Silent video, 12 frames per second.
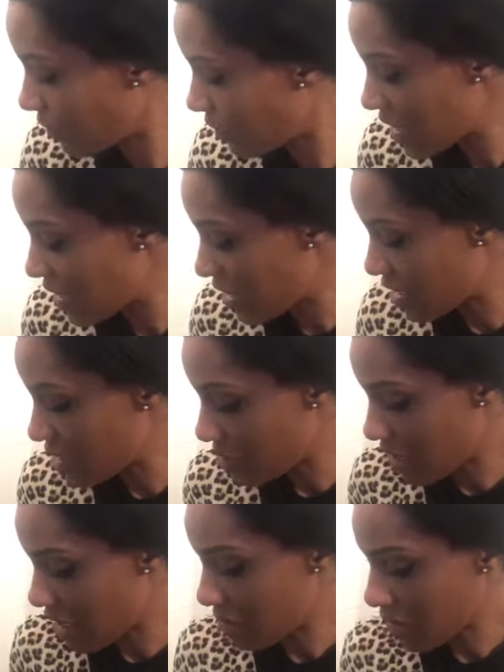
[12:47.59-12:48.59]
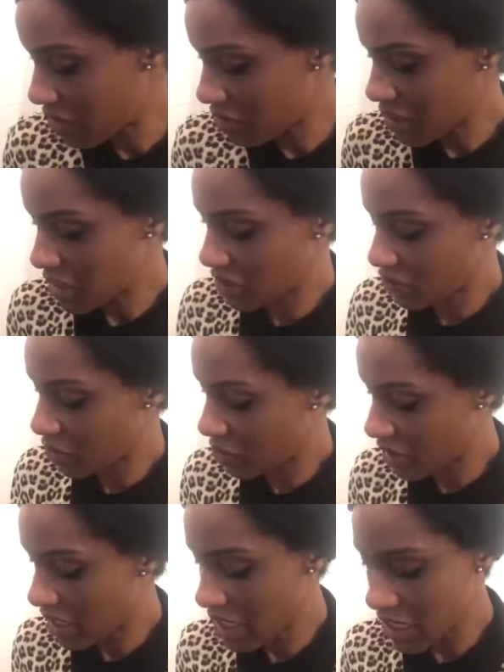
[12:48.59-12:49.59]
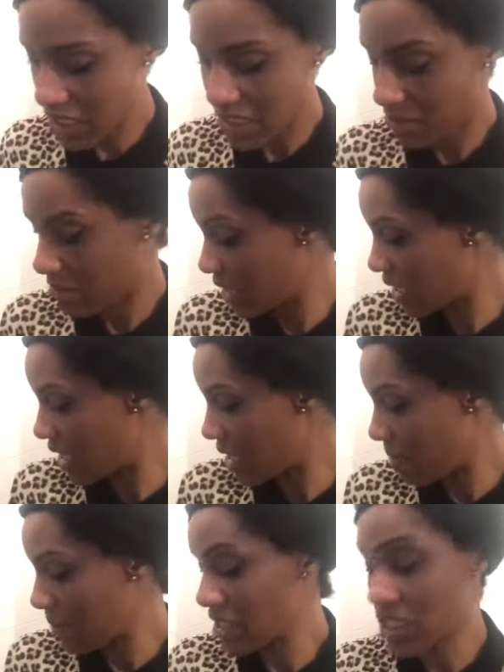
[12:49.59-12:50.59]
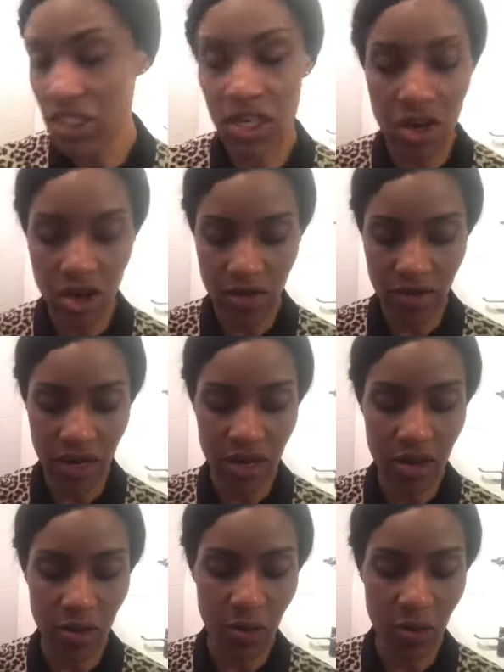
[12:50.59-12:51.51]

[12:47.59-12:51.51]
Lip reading: Next item that I'm going to reach for then is my mascara,